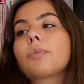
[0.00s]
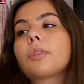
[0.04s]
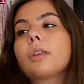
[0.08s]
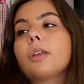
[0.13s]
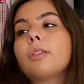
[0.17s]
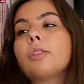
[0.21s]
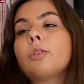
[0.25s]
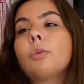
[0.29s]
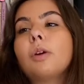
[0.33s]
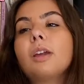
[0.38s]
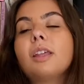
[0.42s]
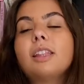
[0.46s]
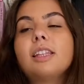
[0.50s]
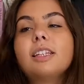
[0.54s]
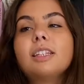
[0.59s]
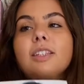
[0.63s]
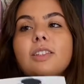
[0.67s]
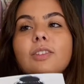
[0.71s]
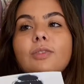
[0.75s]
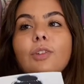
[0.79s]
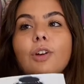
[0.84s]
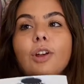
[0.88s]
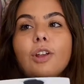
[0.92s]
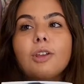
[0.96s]
The way
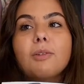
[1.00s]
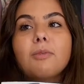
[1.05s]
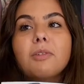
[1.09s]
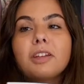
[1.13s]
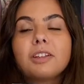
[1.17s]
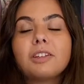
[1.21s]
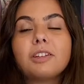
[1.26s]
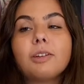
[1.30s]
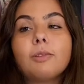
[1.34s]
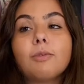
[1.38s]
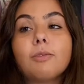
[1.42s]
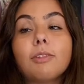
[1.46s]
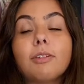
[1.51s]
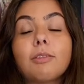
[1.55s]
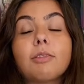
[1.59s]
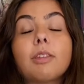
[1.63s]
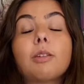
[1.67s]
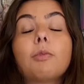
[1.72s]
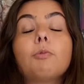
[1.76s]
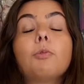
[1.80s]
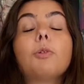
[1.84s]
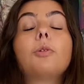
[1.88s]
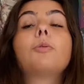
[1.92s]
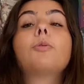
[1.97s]
this volume ended, I was
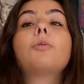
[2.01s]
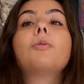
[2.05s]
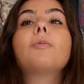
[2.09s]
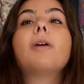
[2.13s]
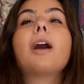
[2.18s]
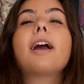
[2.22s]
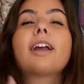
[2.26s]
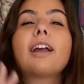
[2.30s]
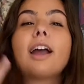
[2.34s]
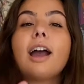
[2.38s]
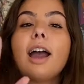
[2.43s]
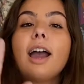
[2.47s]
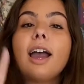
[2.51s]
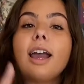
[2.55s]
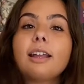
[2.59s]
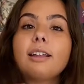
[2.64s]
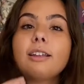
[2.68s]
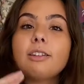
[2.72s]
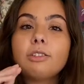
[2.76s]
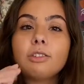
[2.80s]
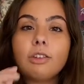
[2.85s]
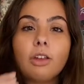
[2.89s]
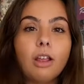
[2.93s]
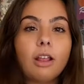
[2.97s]
like, whoa, I kind
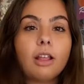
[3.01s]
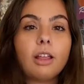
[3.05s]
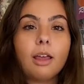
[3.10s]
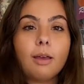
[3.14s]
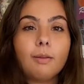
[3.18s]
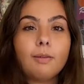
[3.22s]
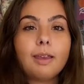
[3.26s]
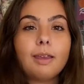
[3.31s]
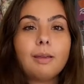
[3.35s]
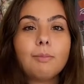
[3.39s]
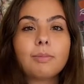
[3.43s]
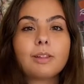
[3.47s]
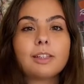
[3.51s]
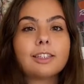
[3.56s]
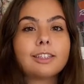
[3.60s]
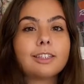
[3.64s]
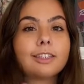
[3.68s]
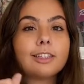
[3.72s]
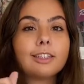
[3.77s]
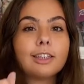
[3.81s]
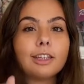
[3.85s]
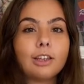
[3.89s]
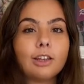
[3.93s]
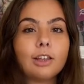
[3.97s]
of saw it coming, but
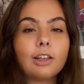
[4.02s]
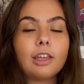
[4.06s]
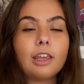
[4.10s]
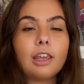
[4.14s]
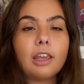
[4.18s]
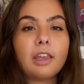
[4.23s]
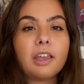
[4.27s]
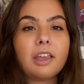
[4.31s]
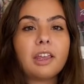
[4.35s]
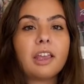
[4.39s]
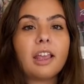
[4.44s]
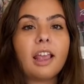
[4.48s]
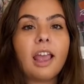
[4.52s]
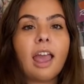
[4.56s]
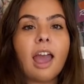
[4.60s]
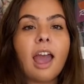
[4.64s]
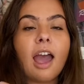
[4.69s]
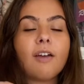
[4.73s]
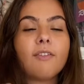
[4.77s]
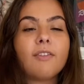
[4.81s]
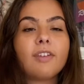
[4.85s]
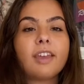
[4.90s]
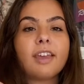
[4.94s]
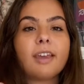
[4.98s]
still
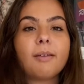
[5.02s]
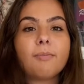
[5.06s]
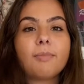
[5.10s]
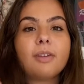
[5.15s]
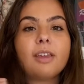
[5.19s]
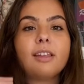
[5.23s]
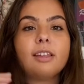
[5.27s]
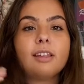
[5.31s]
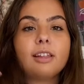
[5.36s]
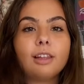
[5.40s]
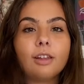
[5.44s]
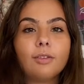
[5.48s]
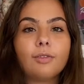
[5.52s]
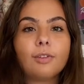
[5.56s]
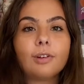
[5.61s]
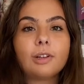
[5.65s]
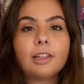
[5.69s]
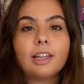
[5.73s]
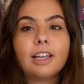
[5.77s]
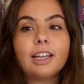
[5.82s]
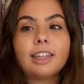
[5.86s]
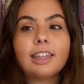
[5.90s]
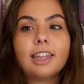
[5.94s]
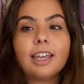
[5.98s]
having it be delivered
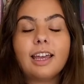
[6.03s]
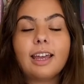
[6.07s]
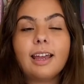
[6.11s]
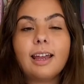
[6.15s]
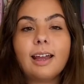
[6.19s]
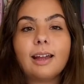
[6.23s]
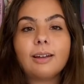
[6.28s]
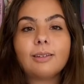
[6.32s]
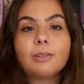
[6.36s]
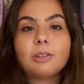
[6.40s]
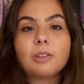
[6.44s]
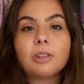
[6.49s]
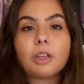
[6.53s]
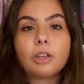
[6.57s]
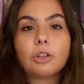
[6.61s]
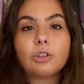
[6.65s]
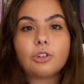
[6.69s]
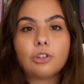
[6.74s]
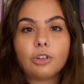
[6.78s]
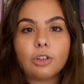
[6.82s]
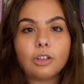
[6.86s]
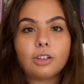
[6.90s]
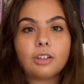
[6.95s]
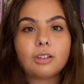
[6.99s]
like that, I was like
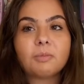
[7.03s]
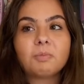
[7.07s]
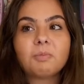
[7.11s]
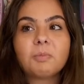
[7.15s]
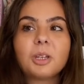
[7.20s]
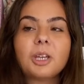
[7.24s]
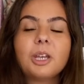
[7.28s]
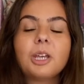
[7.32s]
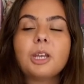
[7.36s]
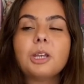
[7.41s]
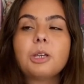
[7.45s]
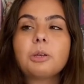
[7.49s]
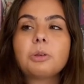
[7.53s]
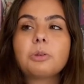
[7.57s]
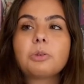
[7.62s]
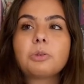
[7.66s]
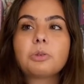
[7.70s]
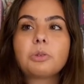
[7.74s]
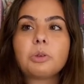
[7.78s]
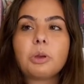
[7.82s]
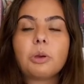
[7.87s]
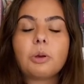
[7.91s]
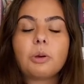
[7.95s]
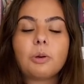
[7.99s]
shook.
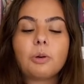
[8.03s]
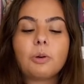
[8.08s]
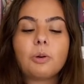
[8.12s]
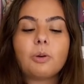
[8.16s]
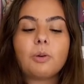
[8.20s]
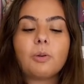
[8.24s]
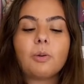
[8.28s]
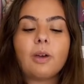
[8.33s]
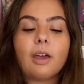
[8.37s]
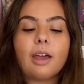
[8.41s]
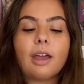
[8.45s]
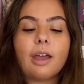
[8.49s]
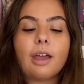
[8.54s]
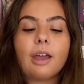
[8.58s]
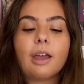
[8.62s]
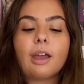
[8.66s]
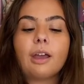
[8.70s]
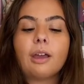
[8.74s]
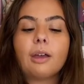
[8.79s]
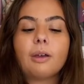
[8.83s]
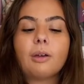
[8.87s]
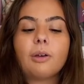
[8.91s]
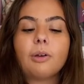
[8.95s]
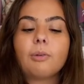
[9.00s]
So
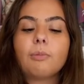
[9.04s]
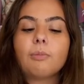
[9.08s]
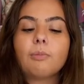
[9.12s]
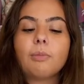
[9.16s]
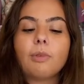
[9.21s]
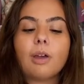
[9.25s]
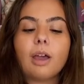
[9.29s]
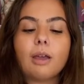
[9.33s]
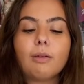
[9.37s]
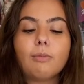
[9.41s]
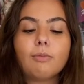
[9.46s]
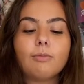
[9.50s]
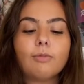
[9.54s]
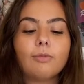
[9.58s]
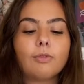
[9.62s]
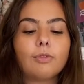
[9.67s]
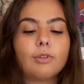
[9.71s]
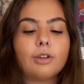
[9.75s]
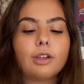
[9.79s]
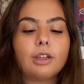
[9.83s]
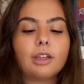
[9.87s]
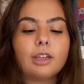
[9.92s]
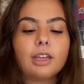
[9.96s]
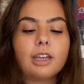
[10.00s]
I'm
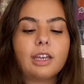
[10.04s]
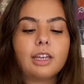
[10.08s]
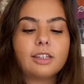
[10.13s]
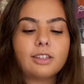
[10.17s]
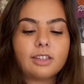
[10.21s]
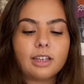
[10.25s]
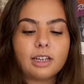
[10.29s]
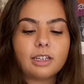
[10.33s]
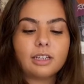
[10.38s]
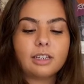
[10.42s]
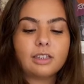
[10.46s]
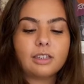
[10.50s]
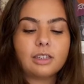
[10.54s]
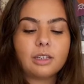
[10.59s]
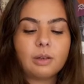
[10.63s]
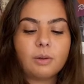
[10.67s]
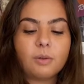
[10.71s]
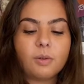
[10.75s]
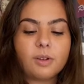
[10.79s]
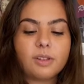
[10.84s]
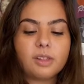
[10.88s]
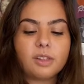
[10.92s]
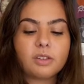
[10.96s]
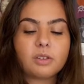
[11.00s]
really excited to see
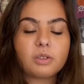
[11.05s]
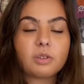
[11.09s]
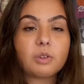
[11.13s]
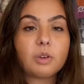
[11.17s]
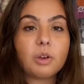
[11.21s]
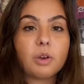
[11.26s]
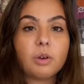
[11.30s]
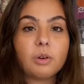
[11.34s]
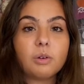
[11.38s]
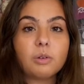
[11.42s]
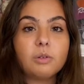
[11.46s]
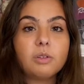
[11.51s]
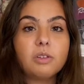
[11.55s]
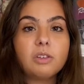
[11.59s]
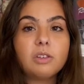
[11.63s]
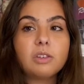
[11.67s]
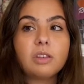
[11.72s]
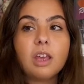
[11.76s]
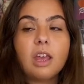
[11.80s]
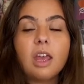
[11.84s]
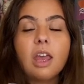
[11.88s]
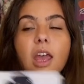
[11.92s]
where this goes.